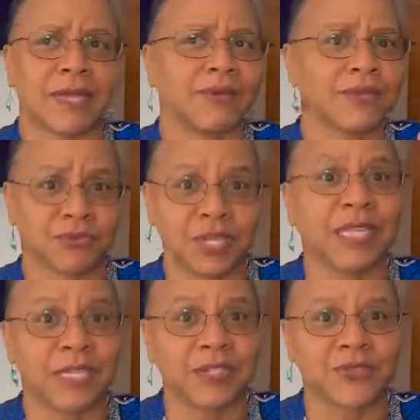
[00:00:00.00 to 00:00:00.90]
that was
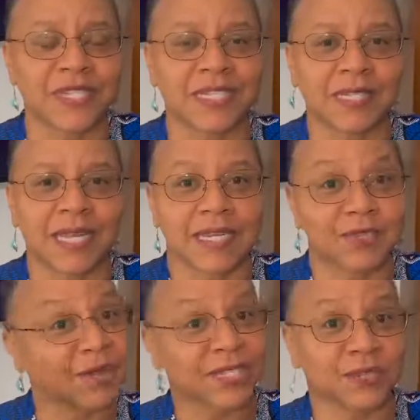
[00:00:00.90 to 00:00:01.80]
really interesting that this
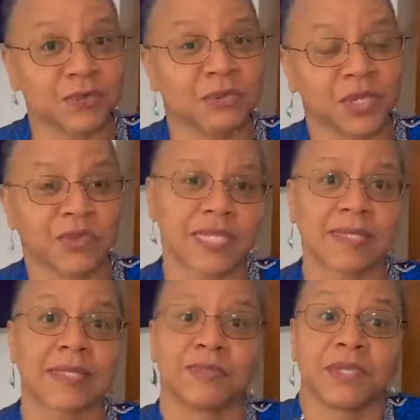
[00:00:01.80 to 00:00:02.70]
Rasta woman was
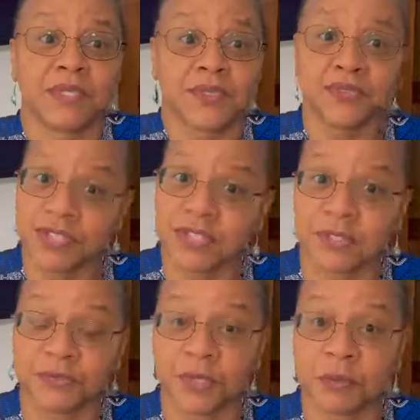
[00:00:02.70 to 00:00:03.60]
accepting this
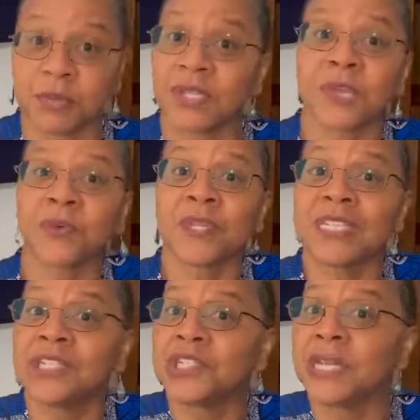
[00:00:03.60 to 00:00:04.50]
Christian film. But not only
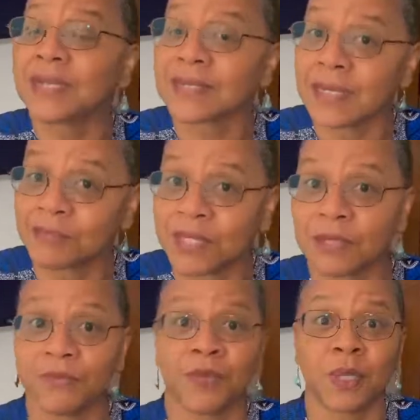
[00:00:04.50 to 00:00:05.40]
did she accept it,
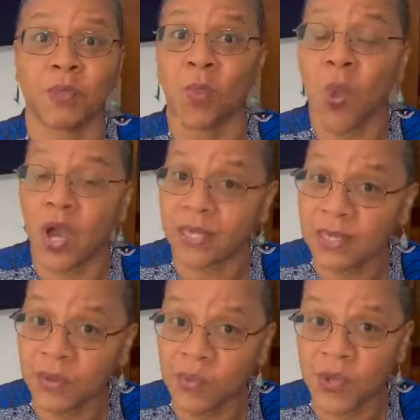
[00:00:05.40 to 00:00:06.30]
the film won
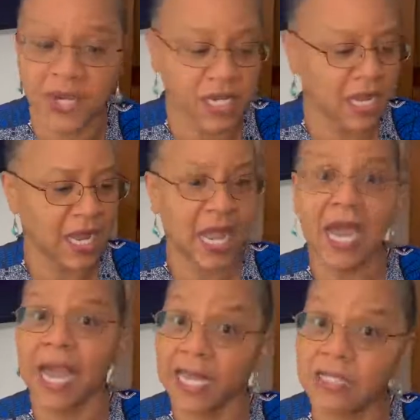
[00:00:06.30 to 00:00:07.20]
an award
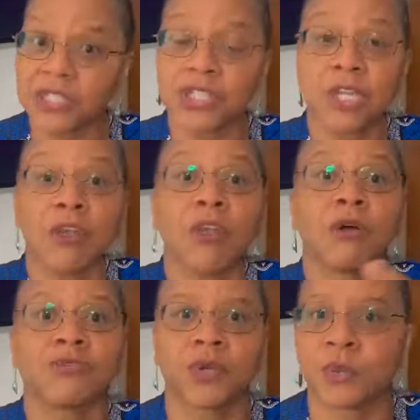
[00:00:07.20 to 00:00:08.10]
and she
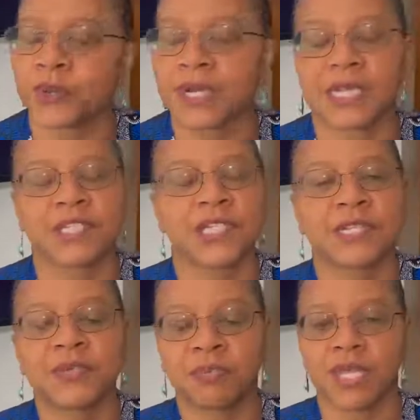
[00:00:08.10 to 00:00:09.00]
loved our work. And she
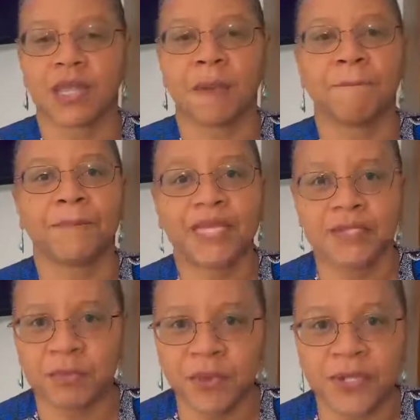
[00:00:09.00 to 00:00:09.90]
has been a big
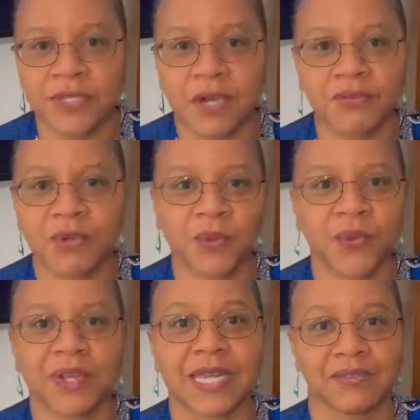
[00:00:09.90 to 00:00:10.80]
supporter of our
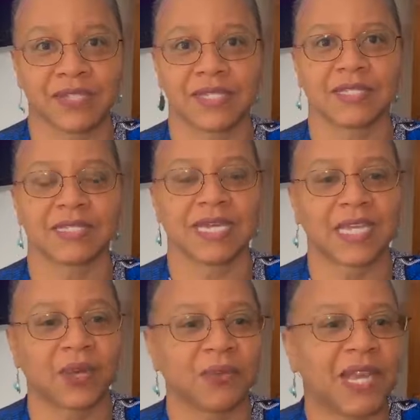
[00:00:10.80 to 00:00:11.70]
work ever since that.
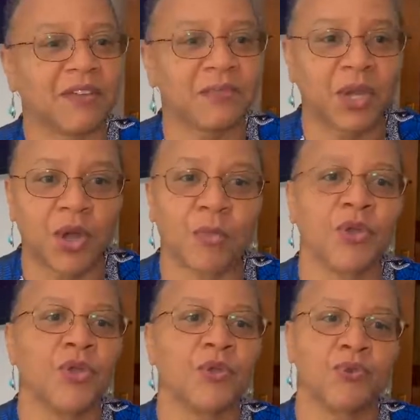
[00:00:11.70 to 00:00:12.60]
And we have become
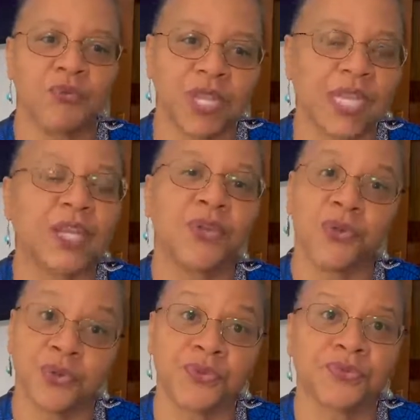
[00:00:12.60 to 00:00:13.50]
really
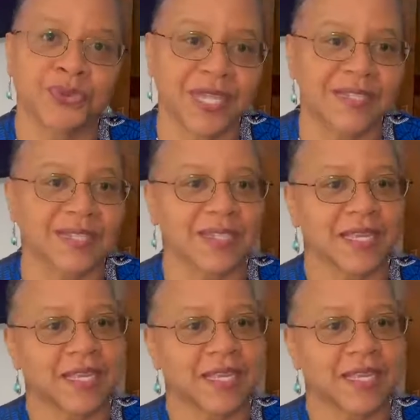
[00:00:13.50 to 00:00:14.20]
good friends.